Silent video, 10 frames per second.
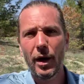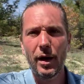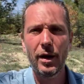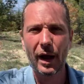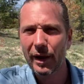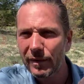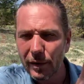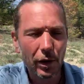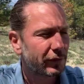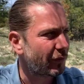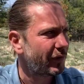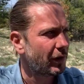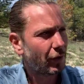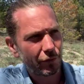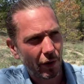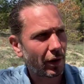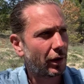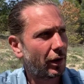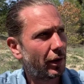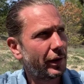I see a lot of figures. You
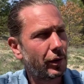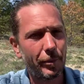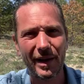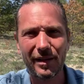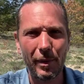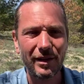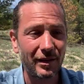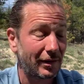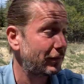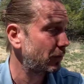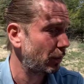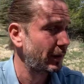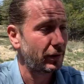are in mathematics and so on."